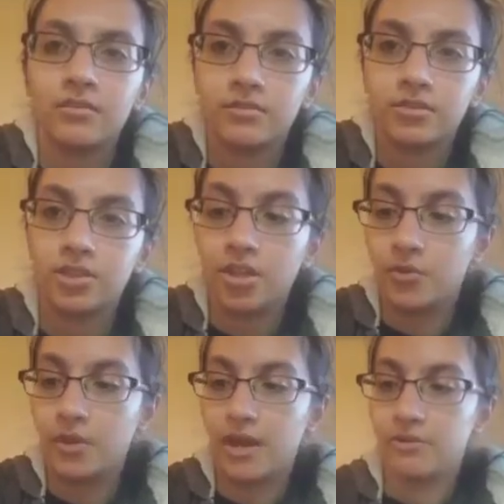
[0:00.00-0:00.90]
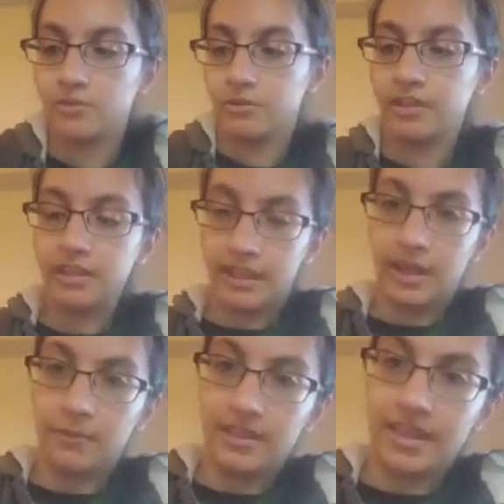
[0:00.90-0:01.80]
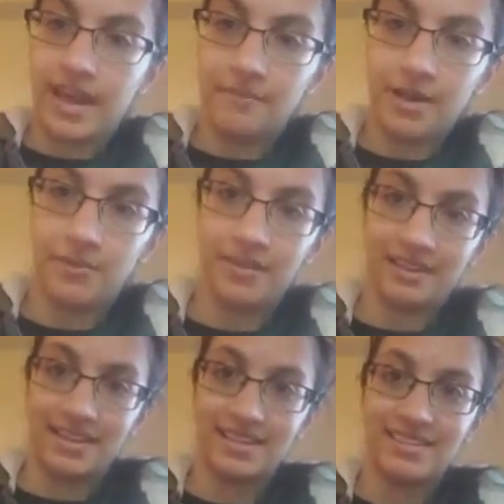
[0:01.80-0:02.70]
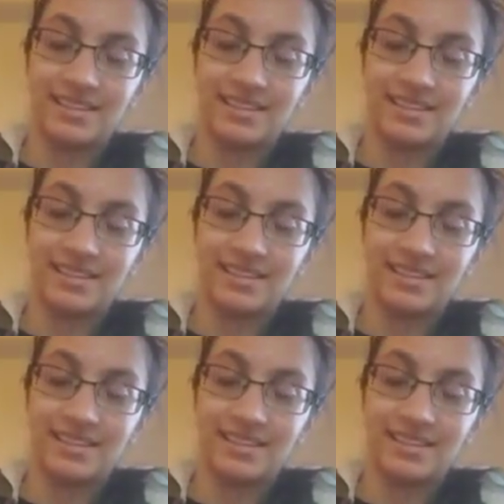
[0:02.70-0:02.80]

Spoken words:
So I was really glad when they came out with this.